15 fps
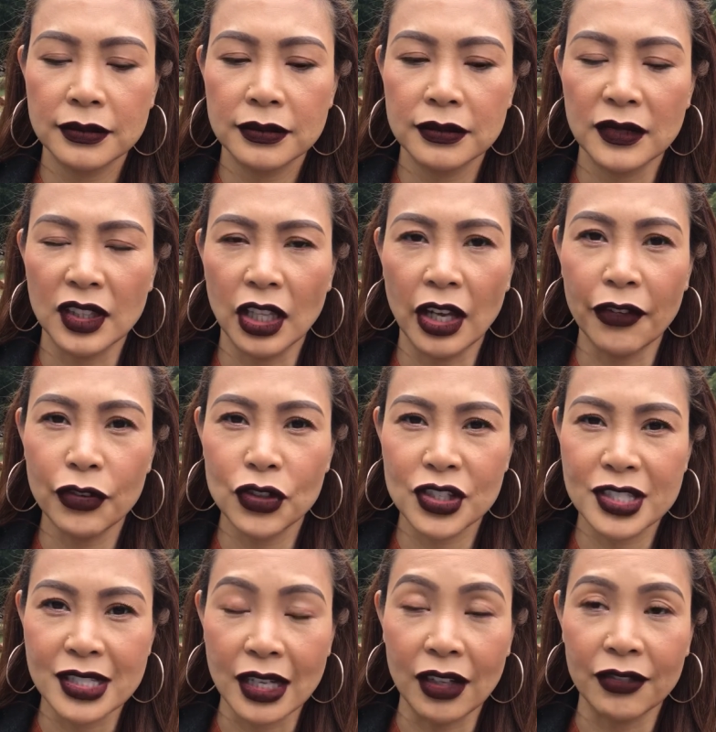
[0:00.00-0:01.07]
and love
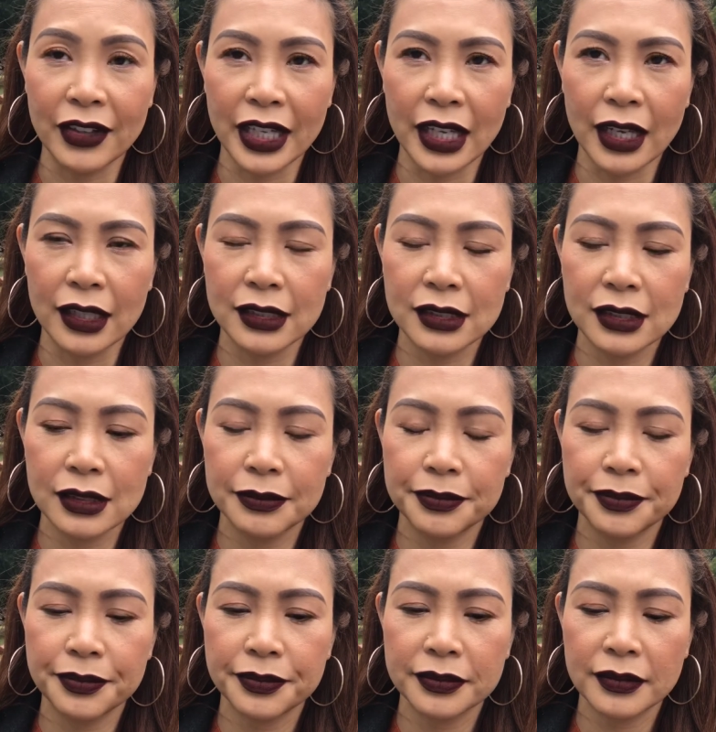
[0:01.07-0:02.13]
yourself, I guess.
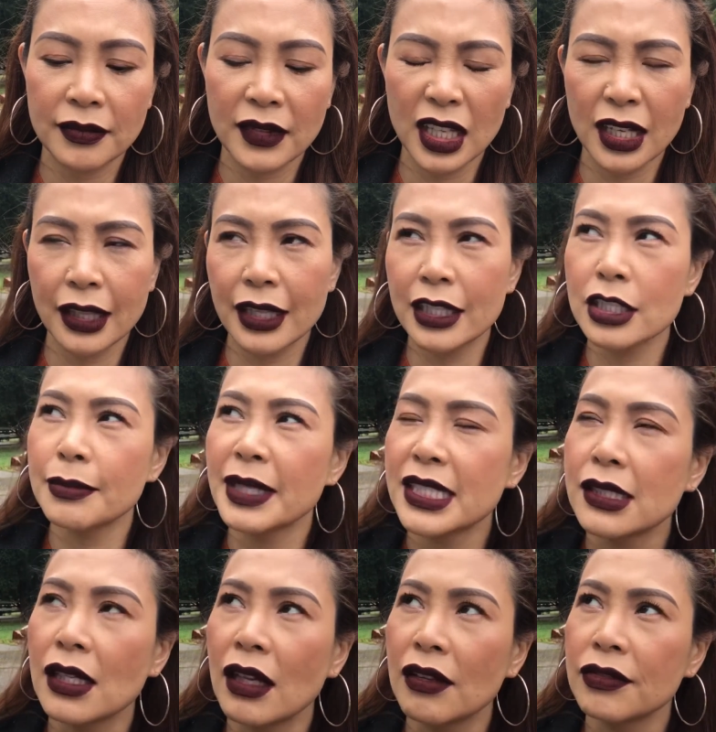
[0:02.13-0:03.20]
And I think to
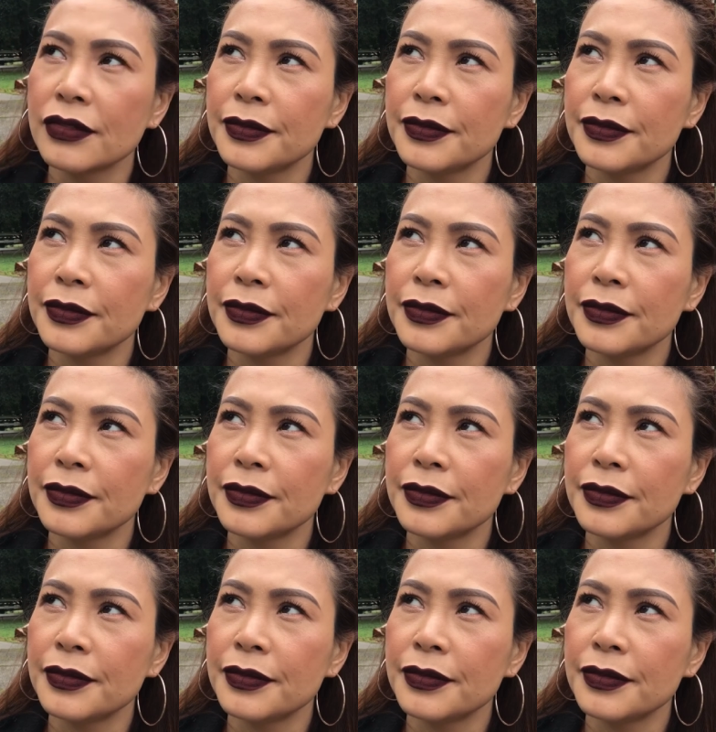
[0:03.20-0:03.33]
myself,